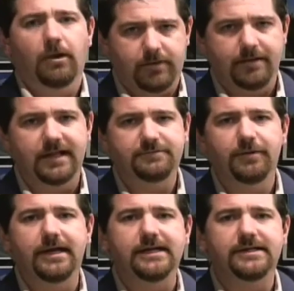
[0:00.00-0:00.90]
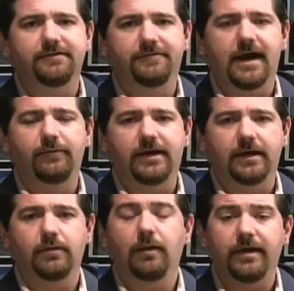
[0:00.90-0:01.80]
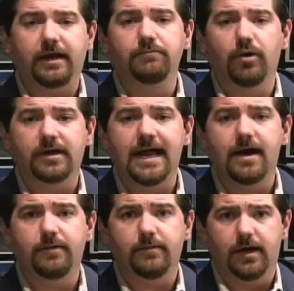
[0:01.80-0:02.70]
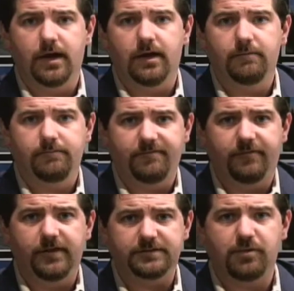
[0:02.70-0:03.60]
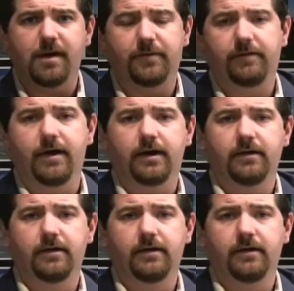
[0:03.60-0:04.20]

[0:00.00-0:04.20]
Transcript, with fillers: Okay. That's pretty easy to find. We can yeah. we can book now um, for, for, this property, right?